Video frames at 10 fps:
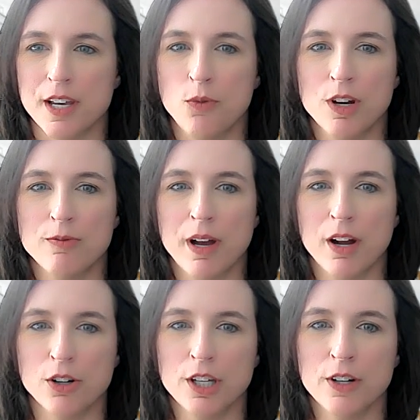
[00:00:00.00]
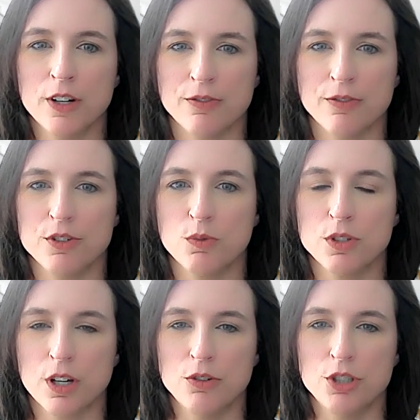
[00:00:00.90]
and one of my earlier efforts was
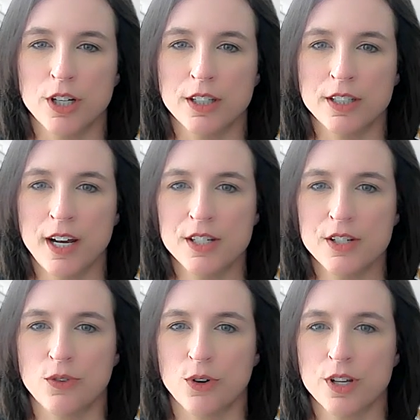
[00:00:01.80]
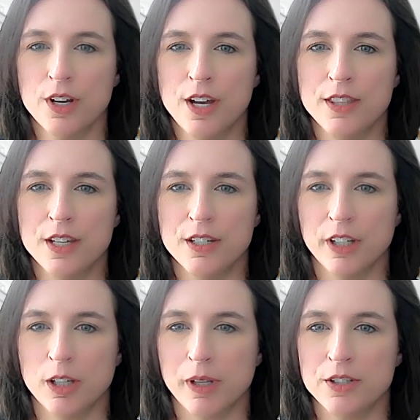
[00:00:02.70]
co chairing the task force that
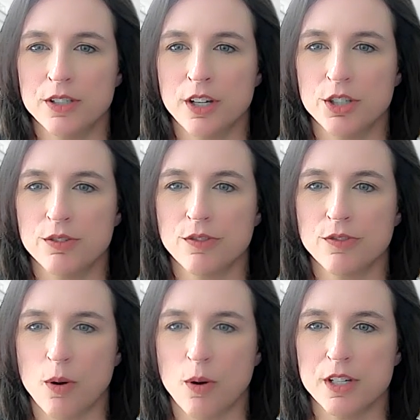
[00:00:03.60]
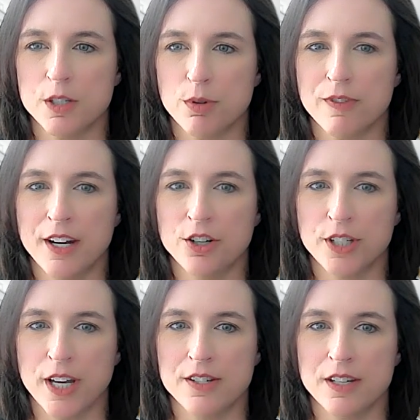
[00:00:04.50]
developed legislation for pharmacist provider
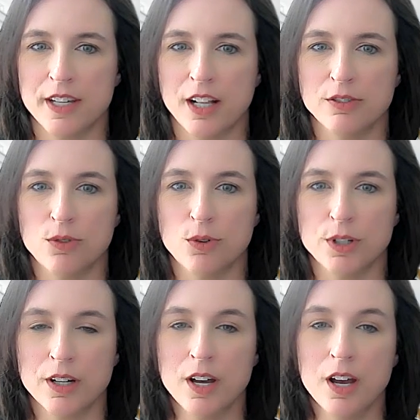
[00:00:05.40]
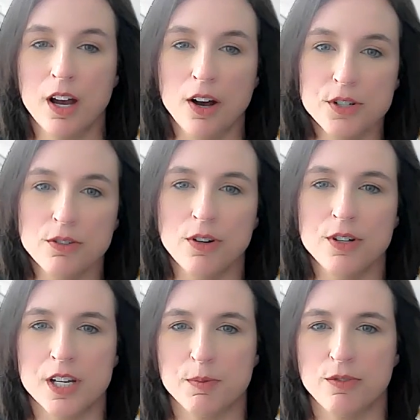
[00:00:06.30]
status in California, also known
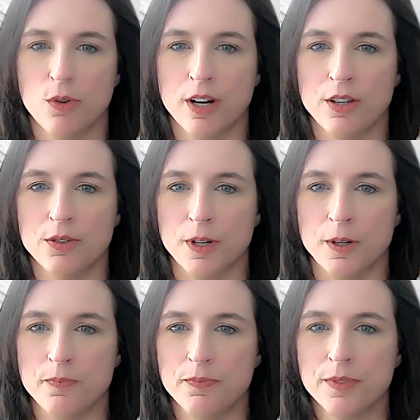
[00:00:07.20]
as SB 493.